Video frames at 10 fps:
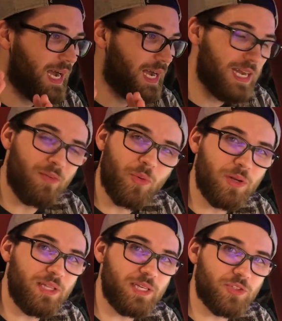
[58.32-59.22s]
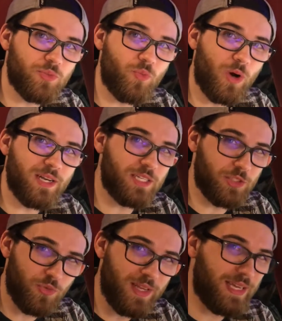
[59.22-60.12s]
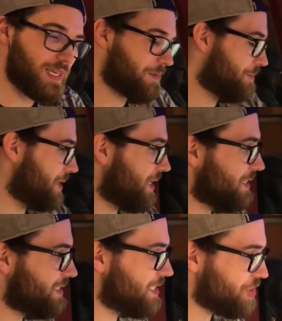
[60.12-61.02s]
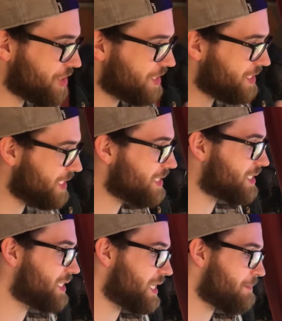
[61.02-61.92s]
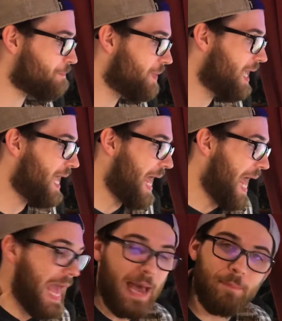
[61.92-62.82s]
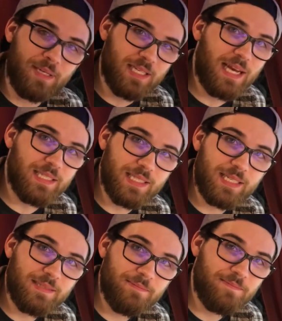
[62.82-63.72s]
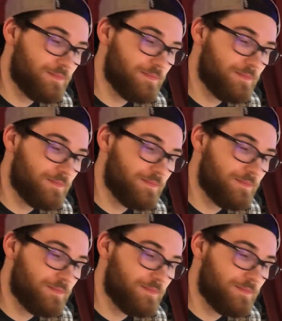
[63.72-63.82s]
I never really wanted to drink it because it just didn't seem appetizing.